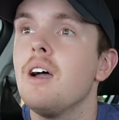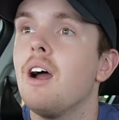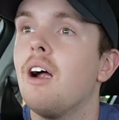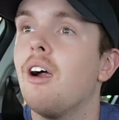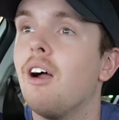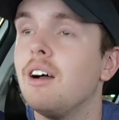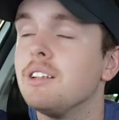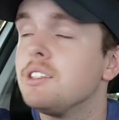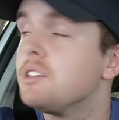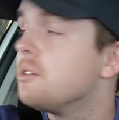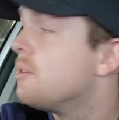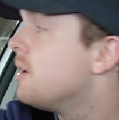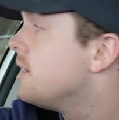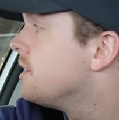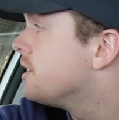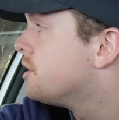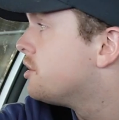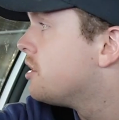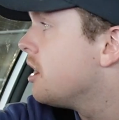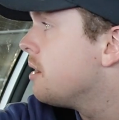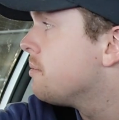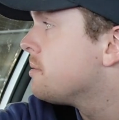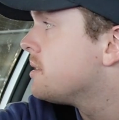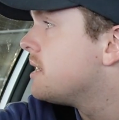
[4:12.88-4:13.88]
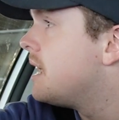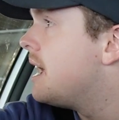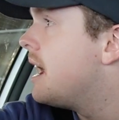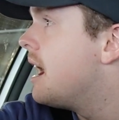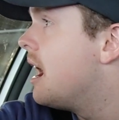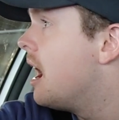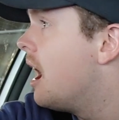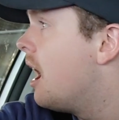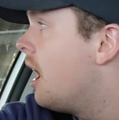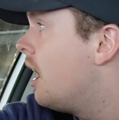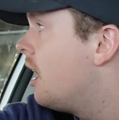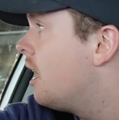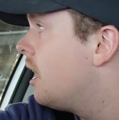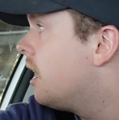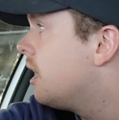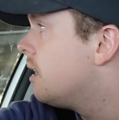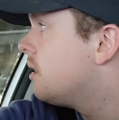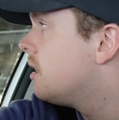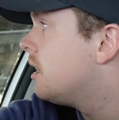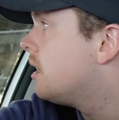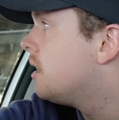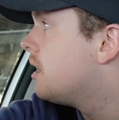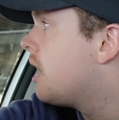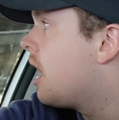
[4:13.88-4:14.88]
All right, so we're at the shops now.
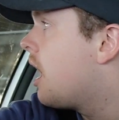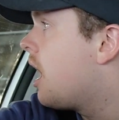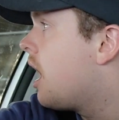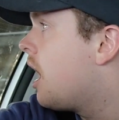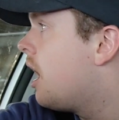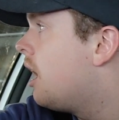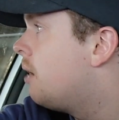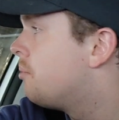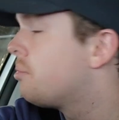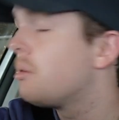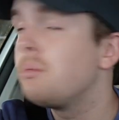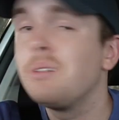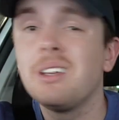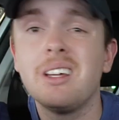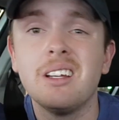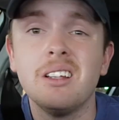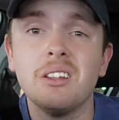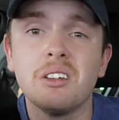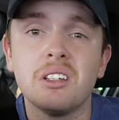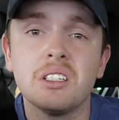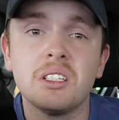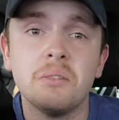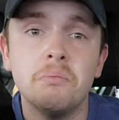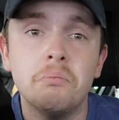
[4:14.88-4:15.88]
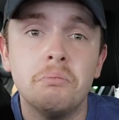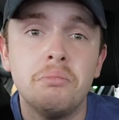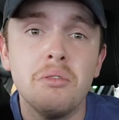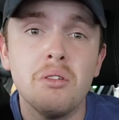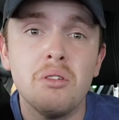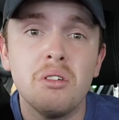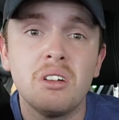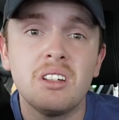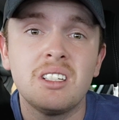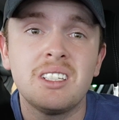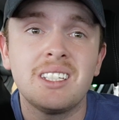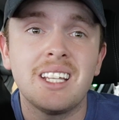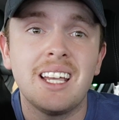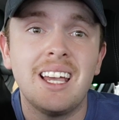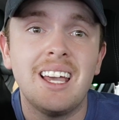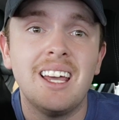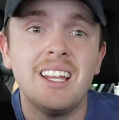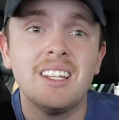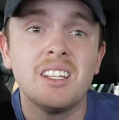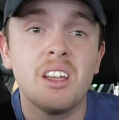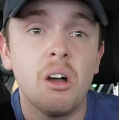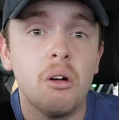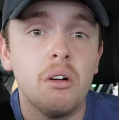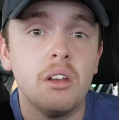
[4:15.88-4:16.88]
I'm probably gonna look at some books
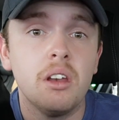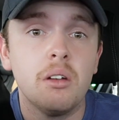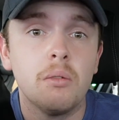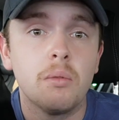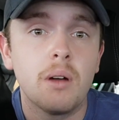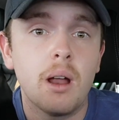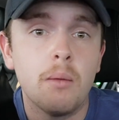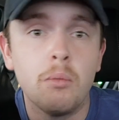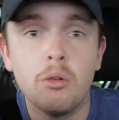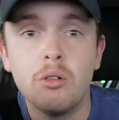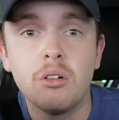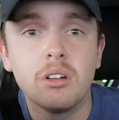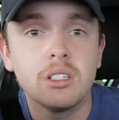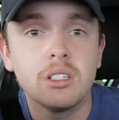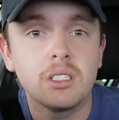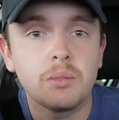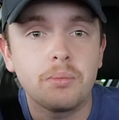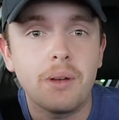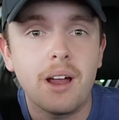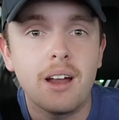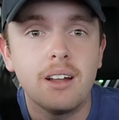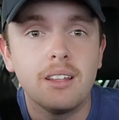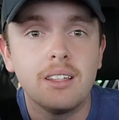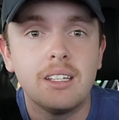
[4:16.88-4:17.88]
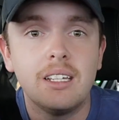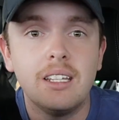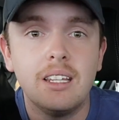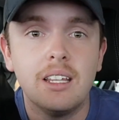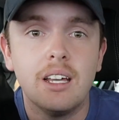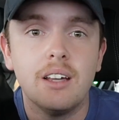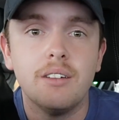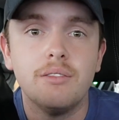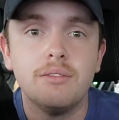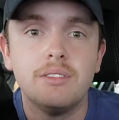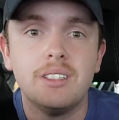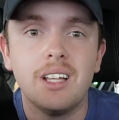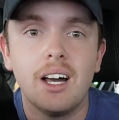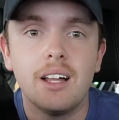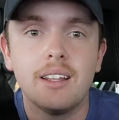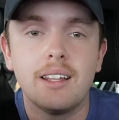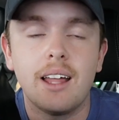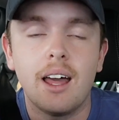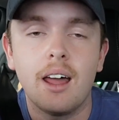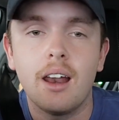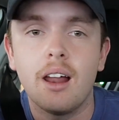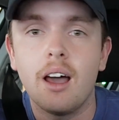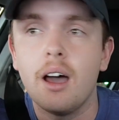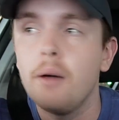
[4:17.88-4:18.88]
and go into Rebel, because apparently they've done
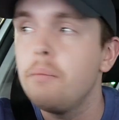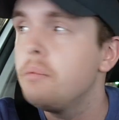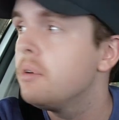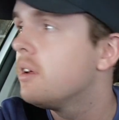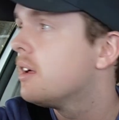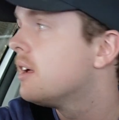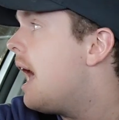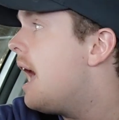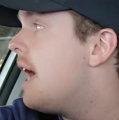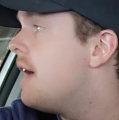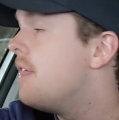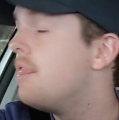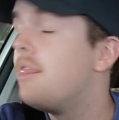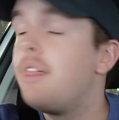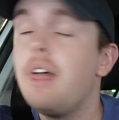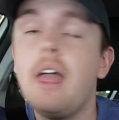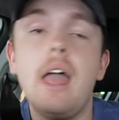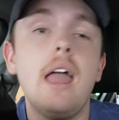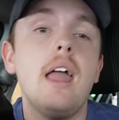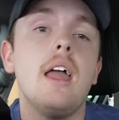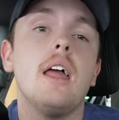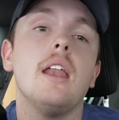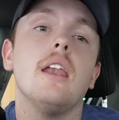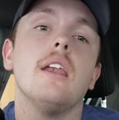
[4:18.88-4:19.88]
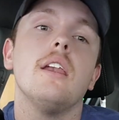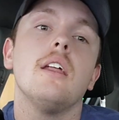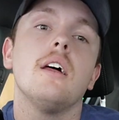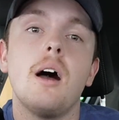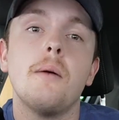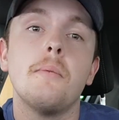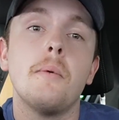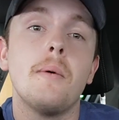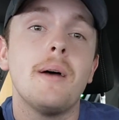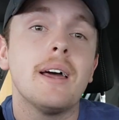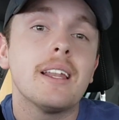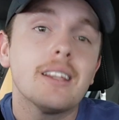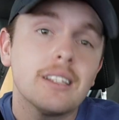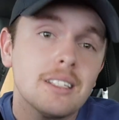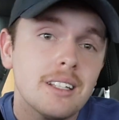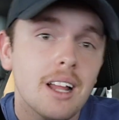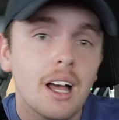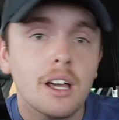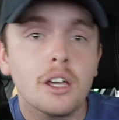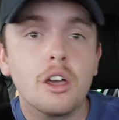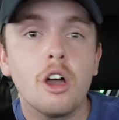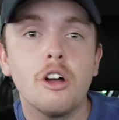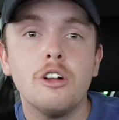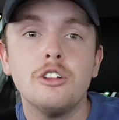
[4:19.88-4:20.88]
that up. And then I'm about to
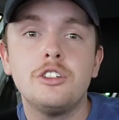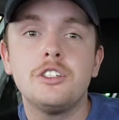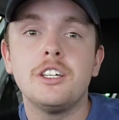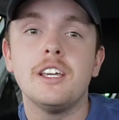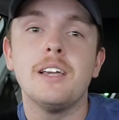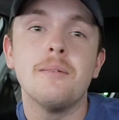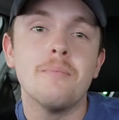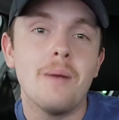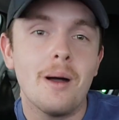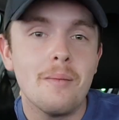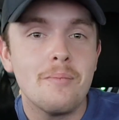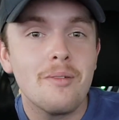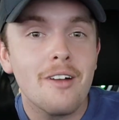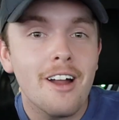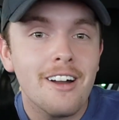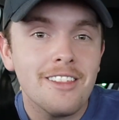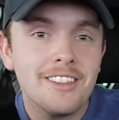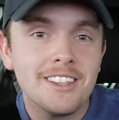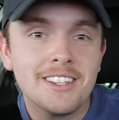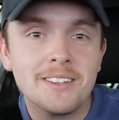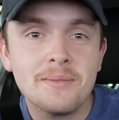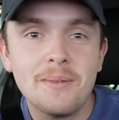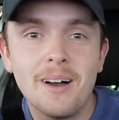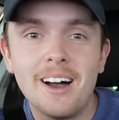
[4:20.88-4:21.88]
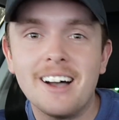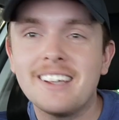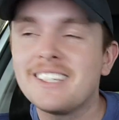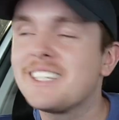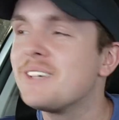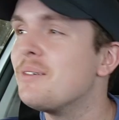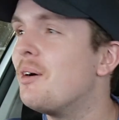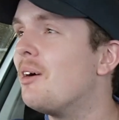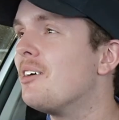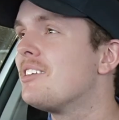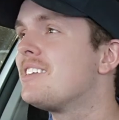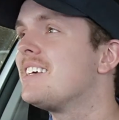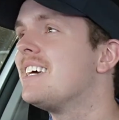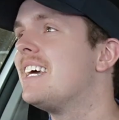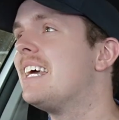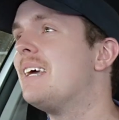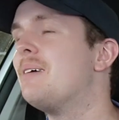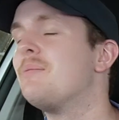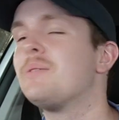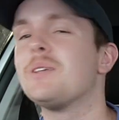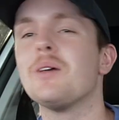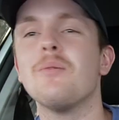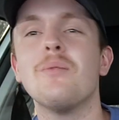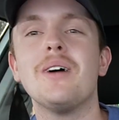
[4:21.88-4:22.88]
start coaching my brother's basketball
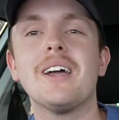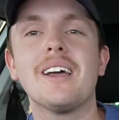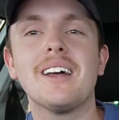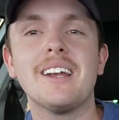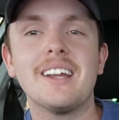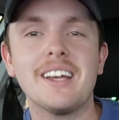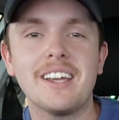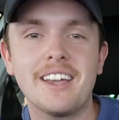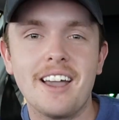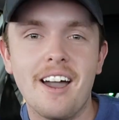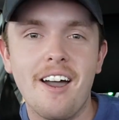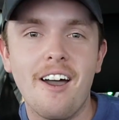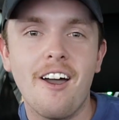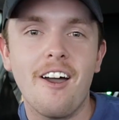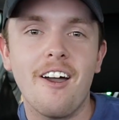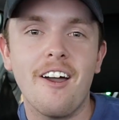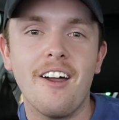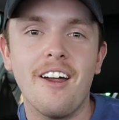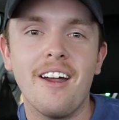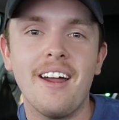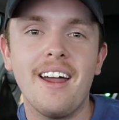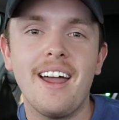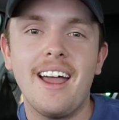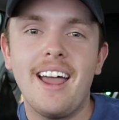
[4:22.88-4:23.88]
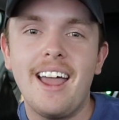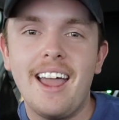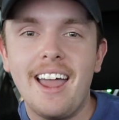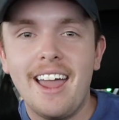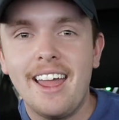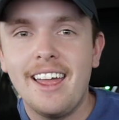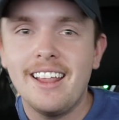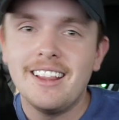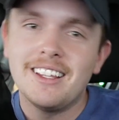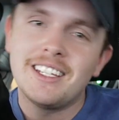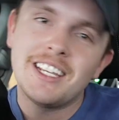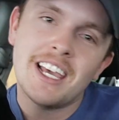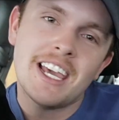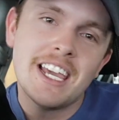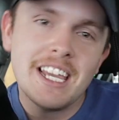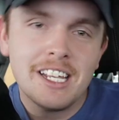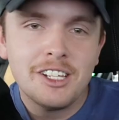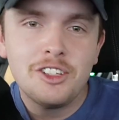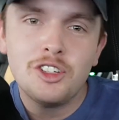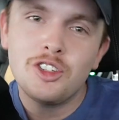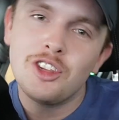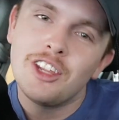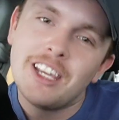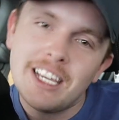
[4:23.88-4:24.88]
team, so we're gonna go and
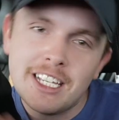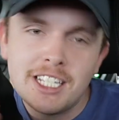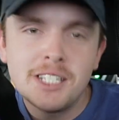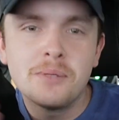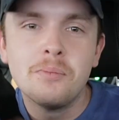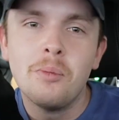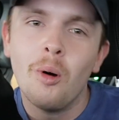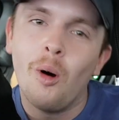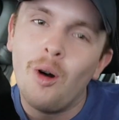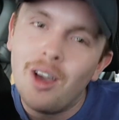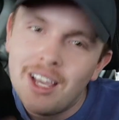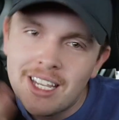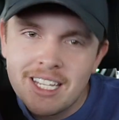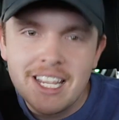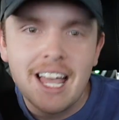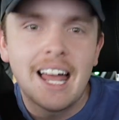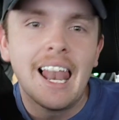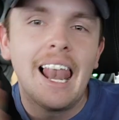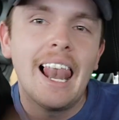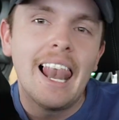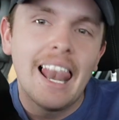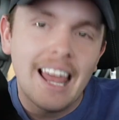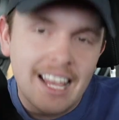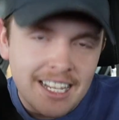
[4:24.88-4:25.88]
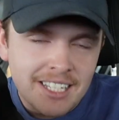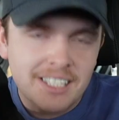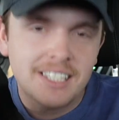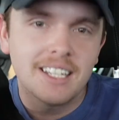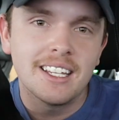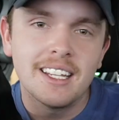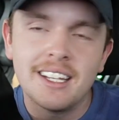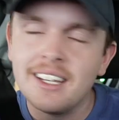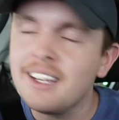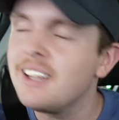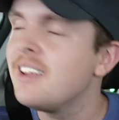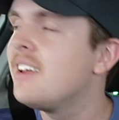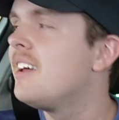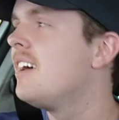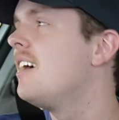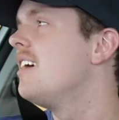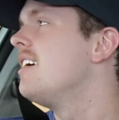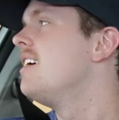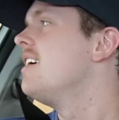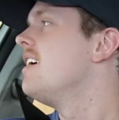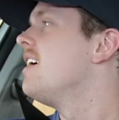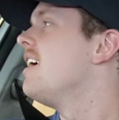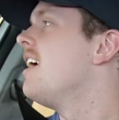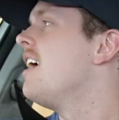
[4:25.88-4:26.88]
teach these boys a lesson
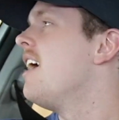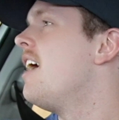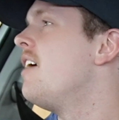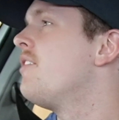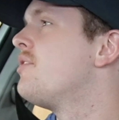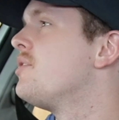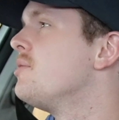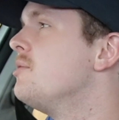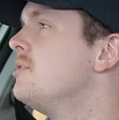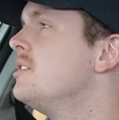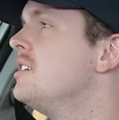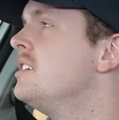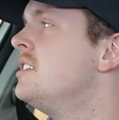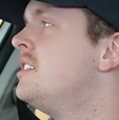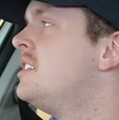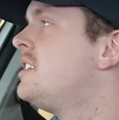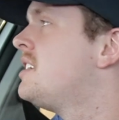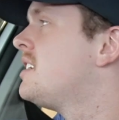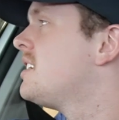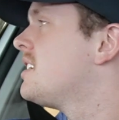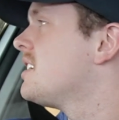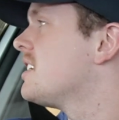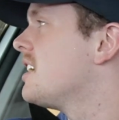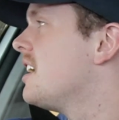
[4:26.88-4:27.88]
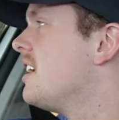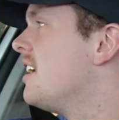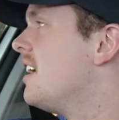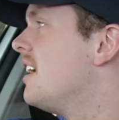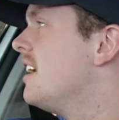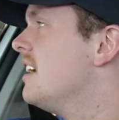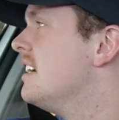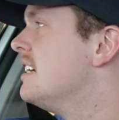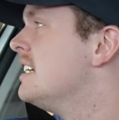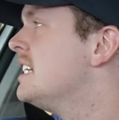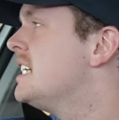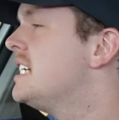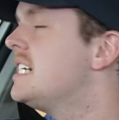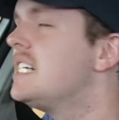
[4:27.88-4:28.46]
afterwards, so